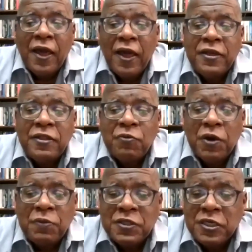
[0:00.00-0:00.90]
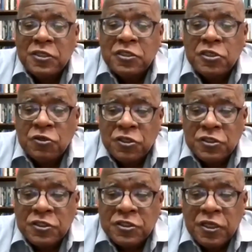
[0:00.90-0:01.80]
and in the way we treat
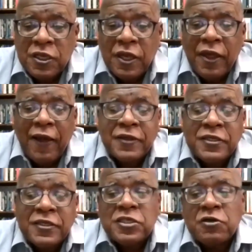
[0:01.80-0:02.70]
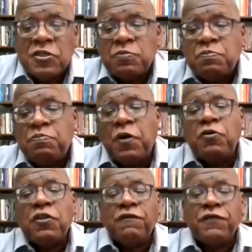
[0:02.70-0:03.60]
students. And so it's
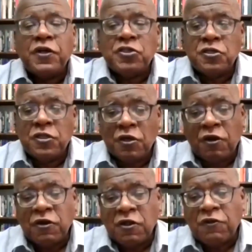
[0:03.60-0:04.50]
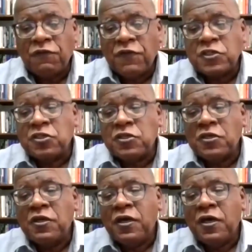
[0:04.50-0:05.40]
both a function, the chronic
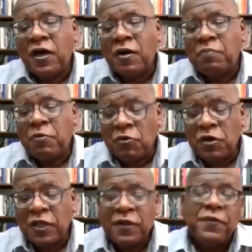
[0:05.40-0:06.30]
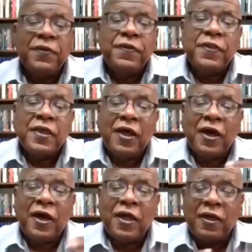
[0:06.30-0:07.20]
dysfunction uh, broadly,
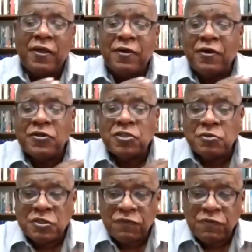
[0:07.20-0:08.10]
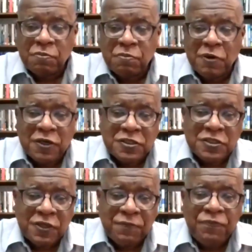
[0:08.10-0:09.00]
a consequence of the
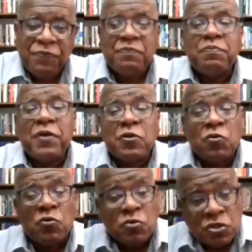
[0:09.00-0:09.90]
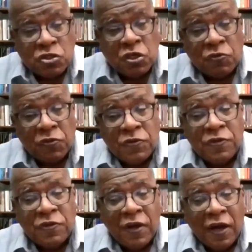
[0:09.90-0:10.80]
past, but also
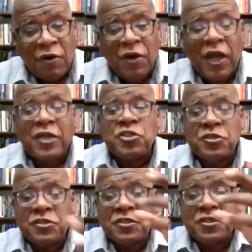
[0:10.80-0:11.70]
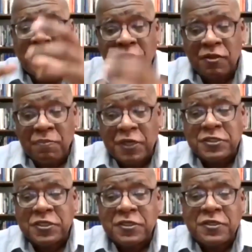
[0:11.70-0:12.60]
our actions in the
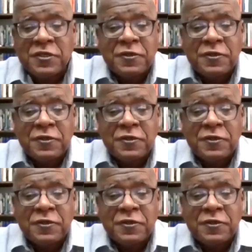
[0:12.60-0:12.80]
present.